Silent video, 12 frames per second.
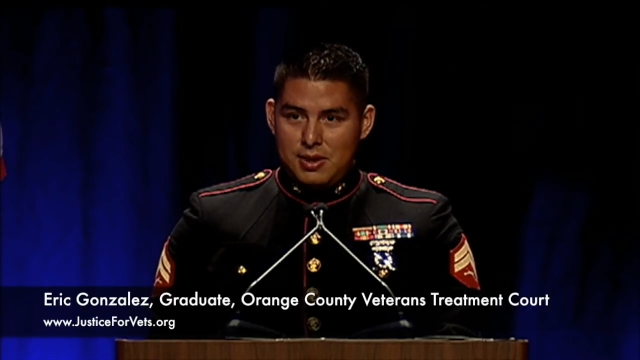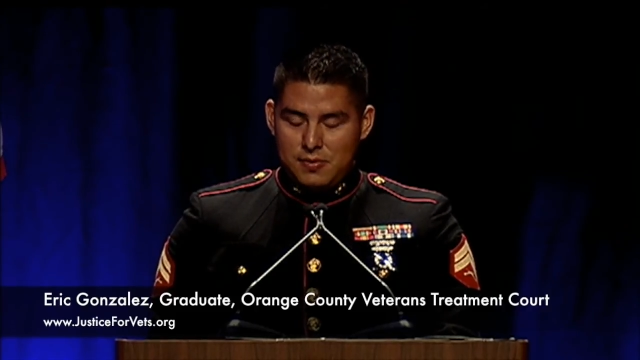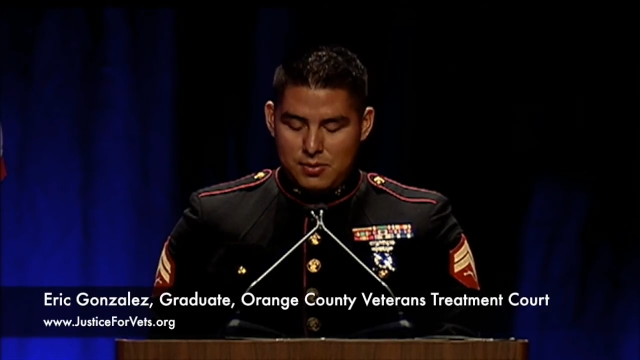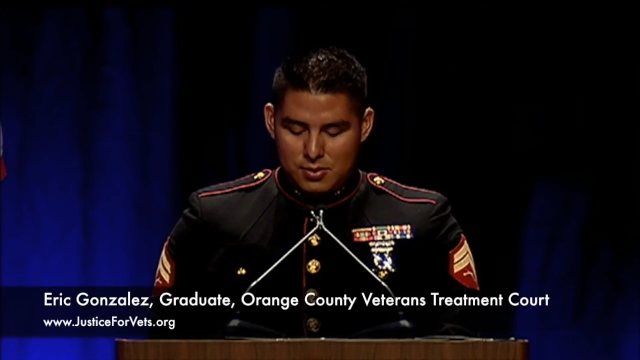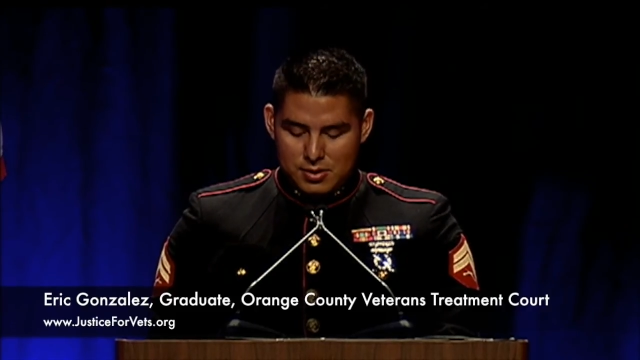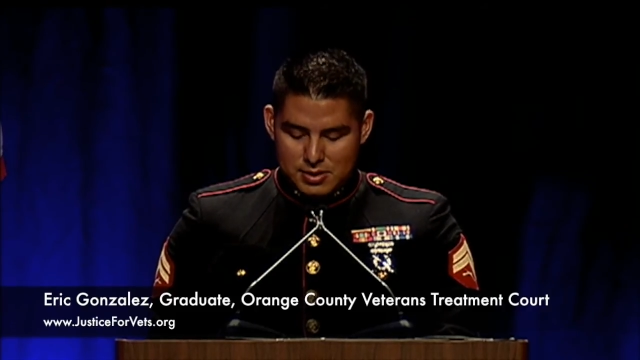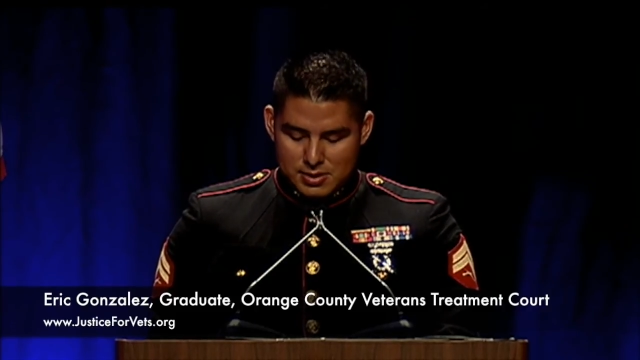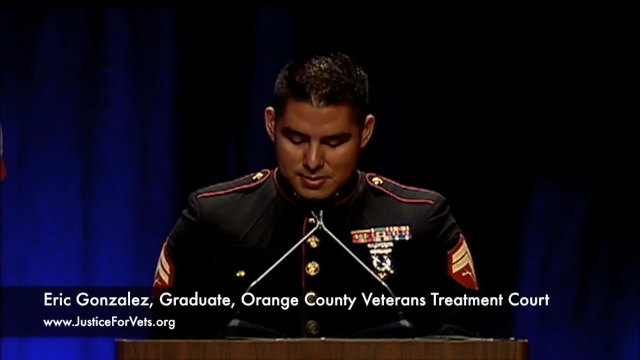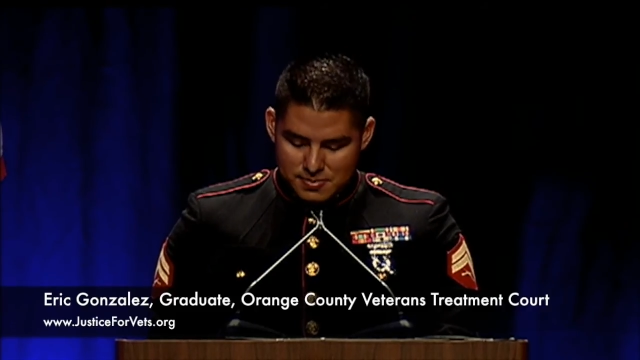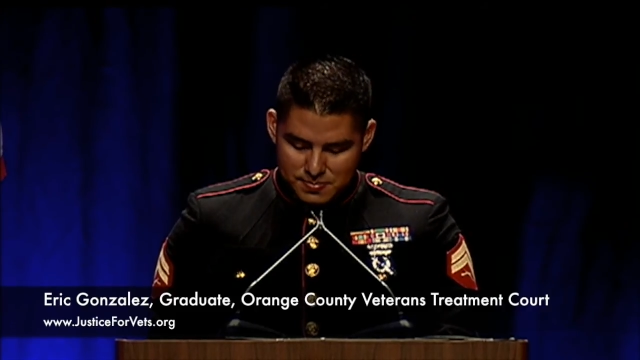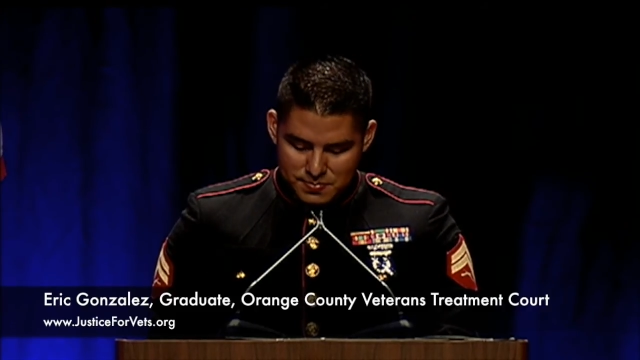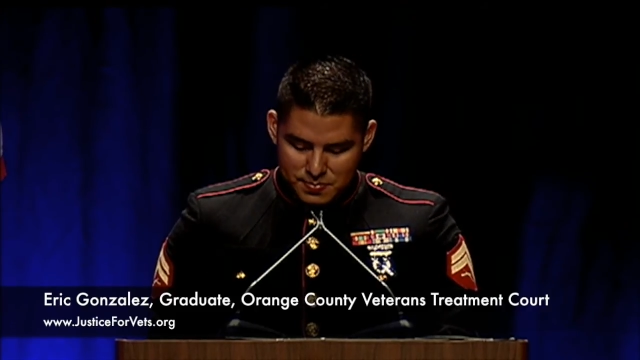of course.
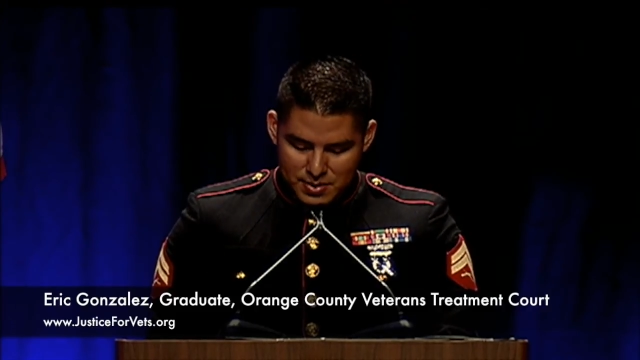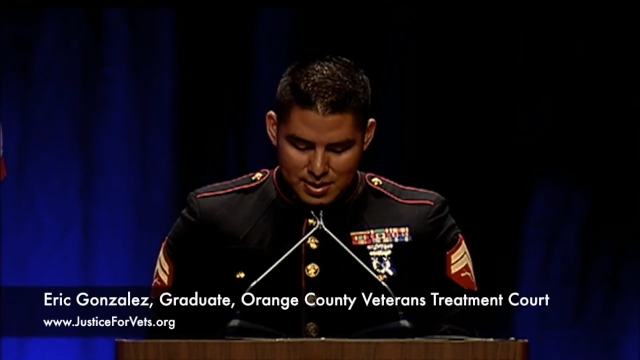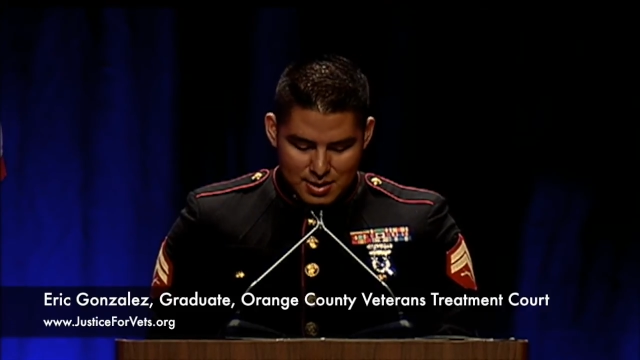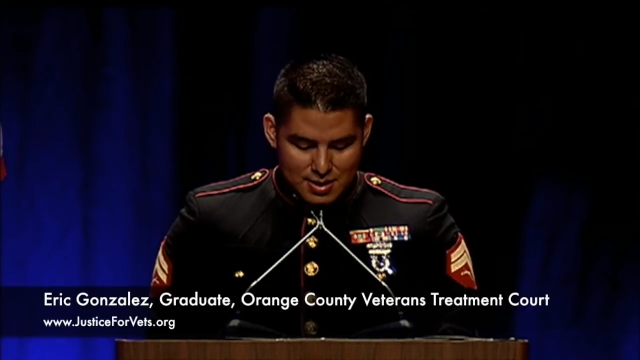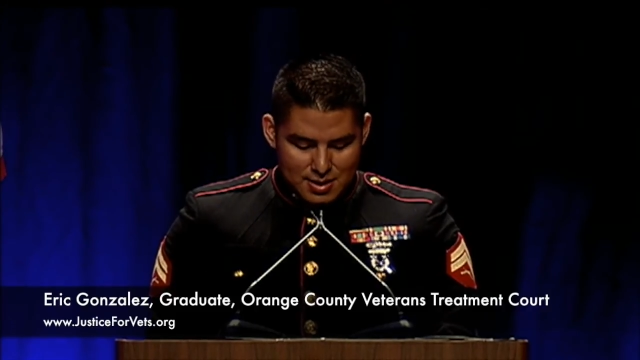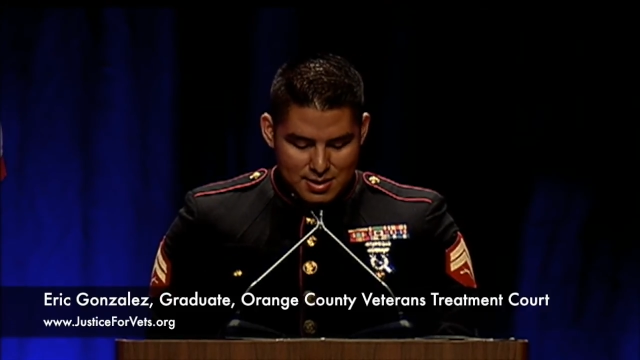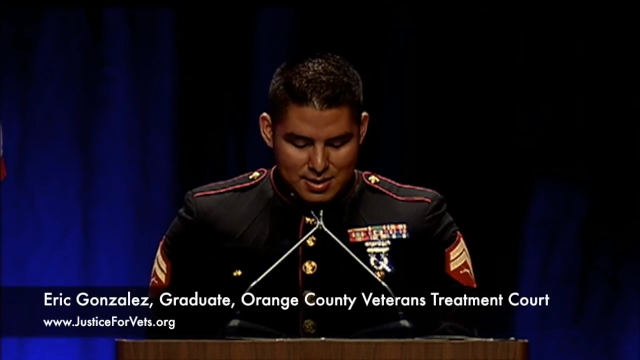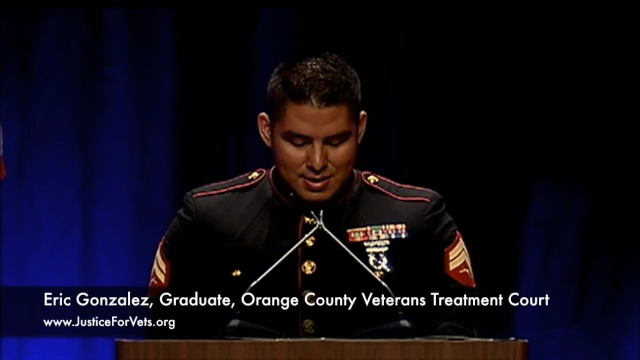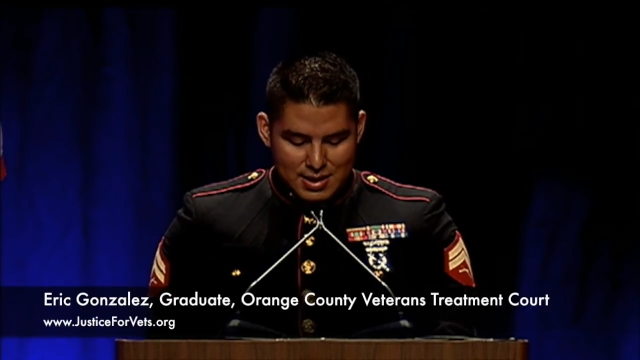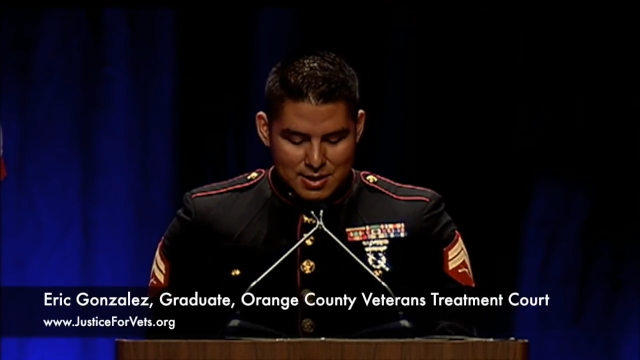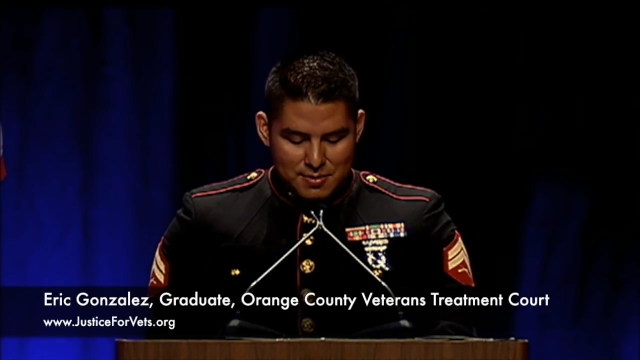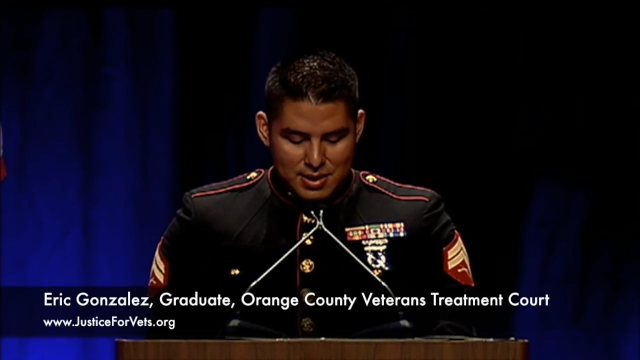And
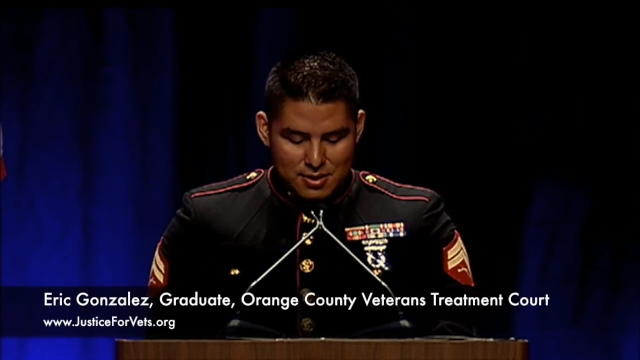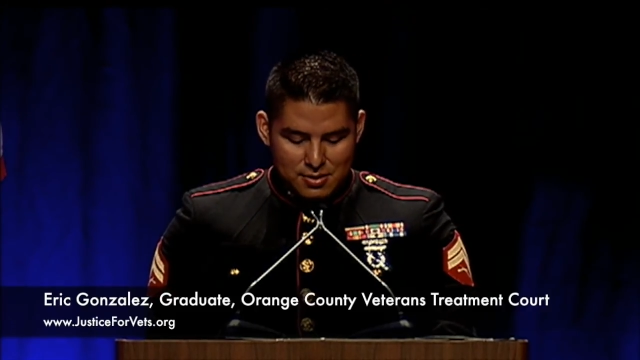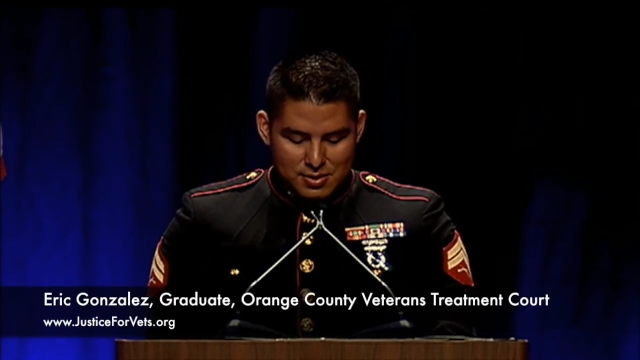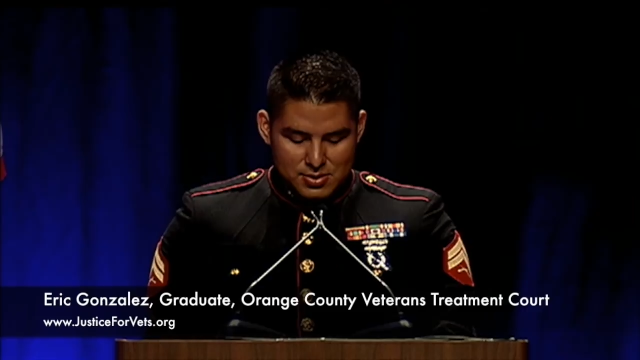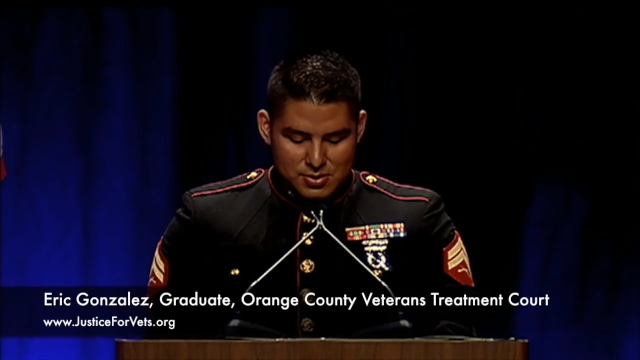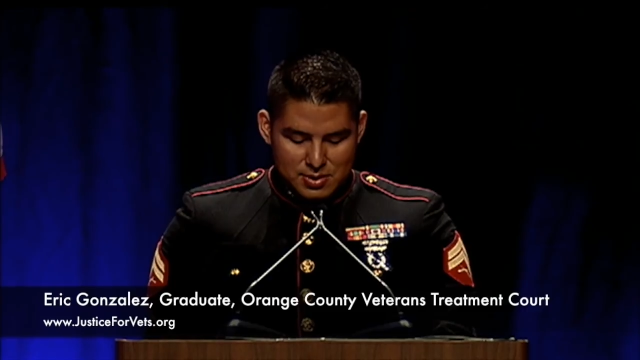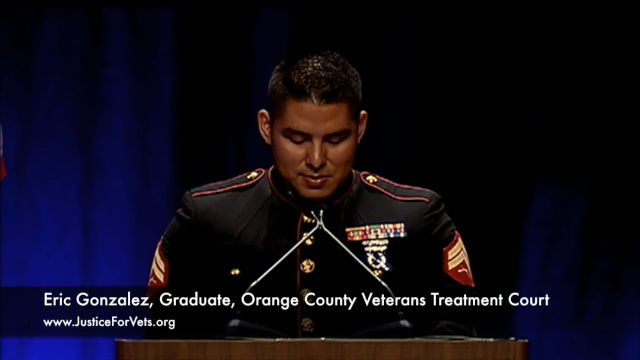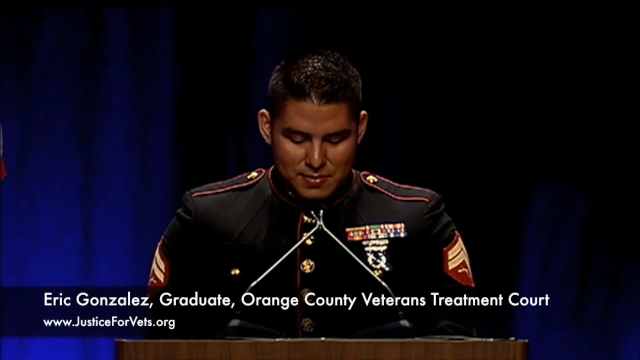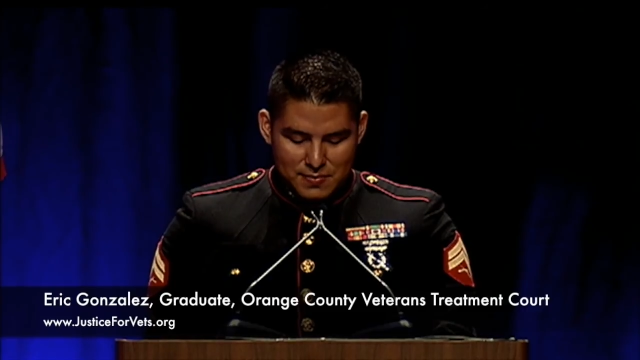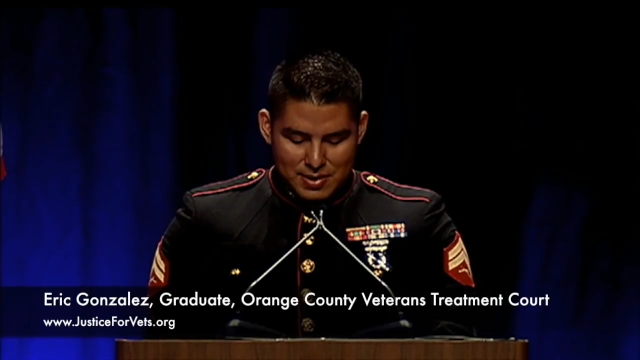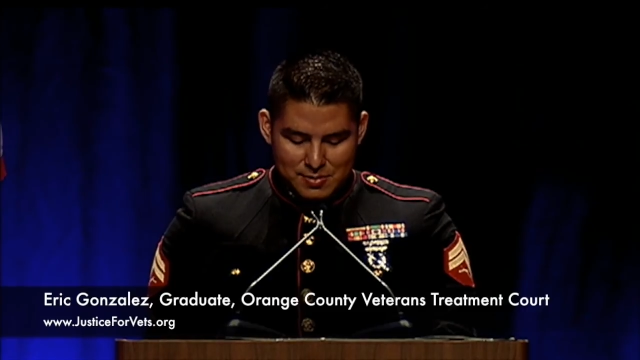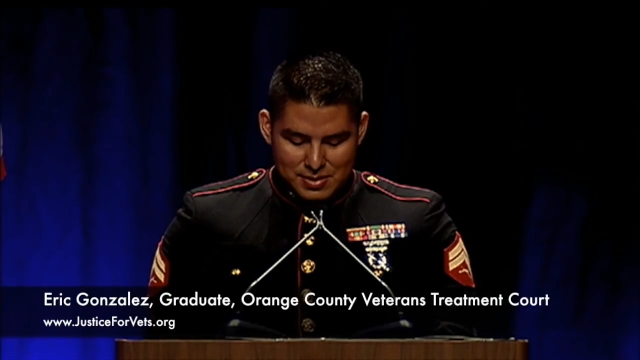I am now closer with my
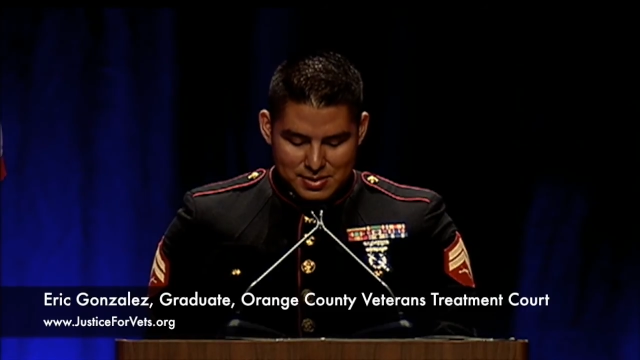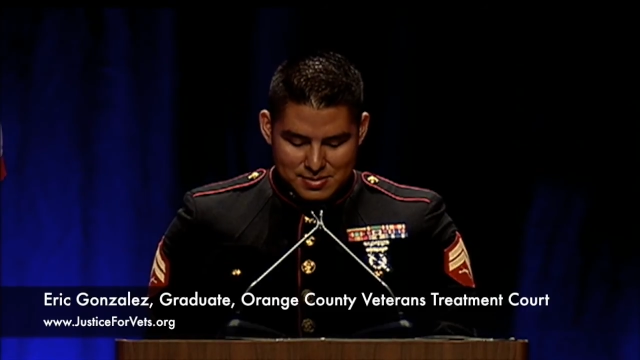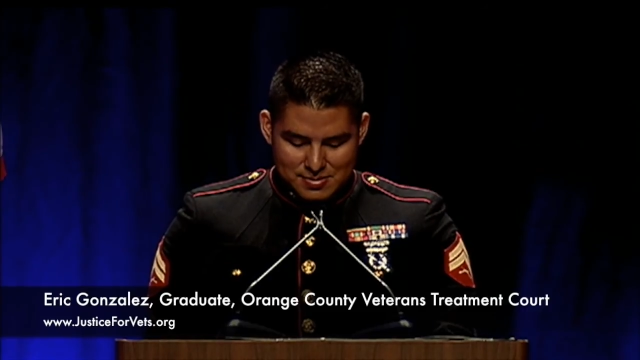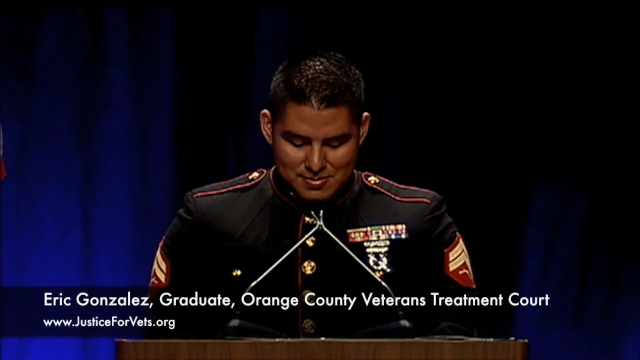family.